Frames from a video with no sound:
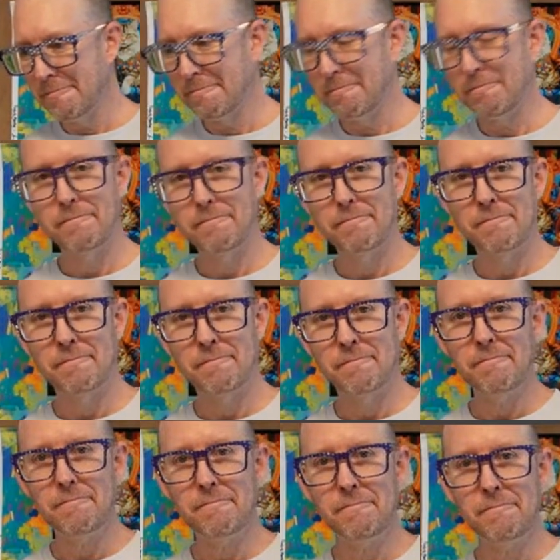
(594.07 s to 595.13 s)

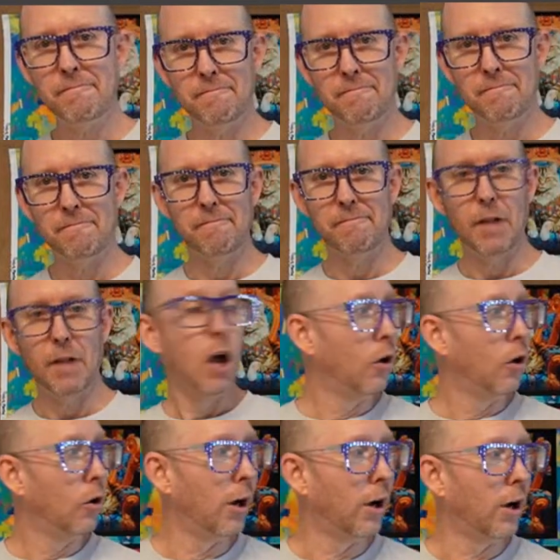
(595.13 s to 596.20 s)

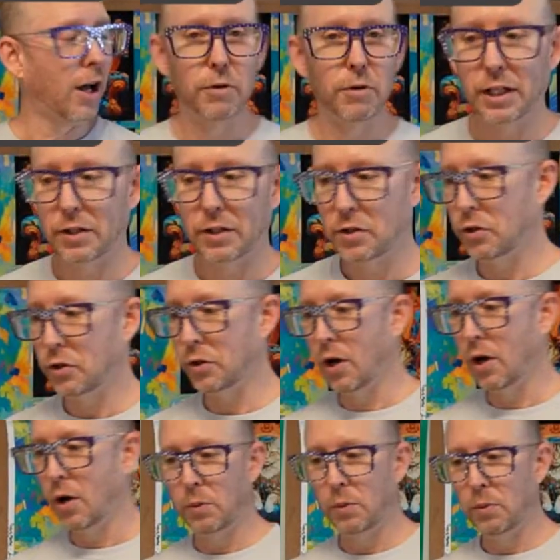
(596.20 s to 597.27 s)
Oh, I don't want to get sued.
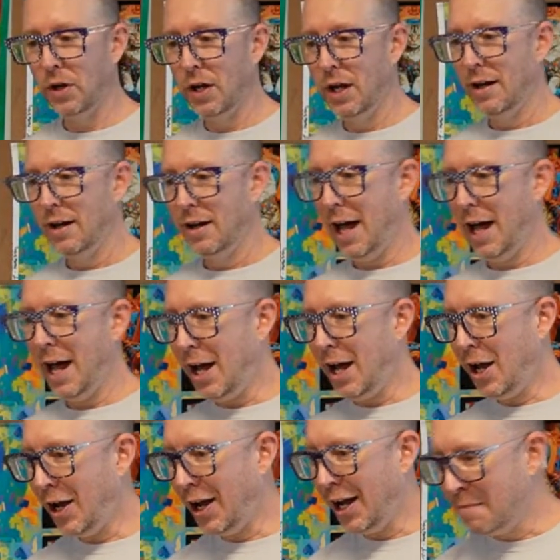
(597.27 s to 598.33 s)
We won't.
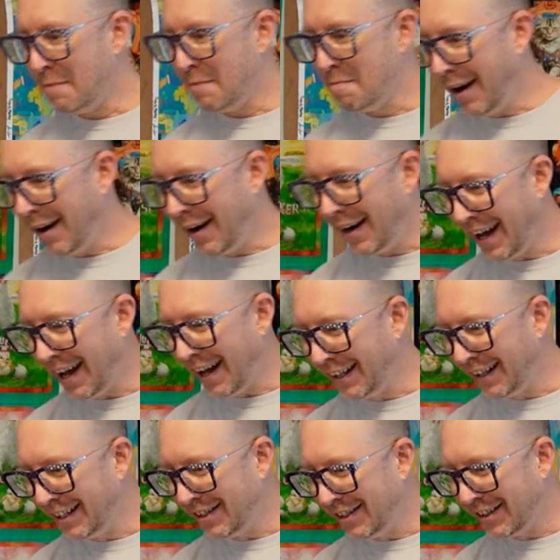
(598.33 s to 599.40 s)
Hey, Mary
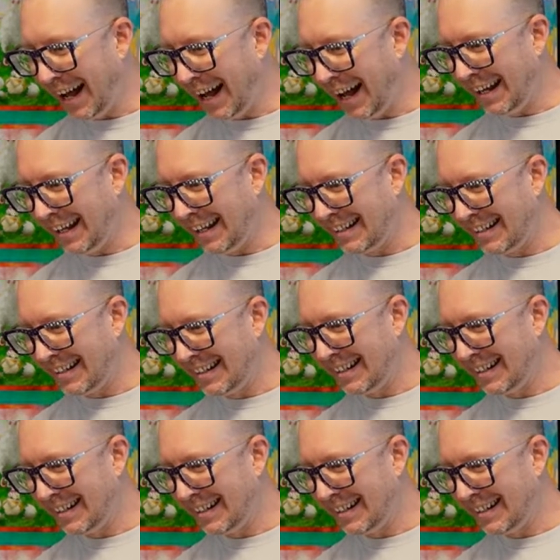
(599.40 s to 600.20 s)
Ellen, you got it.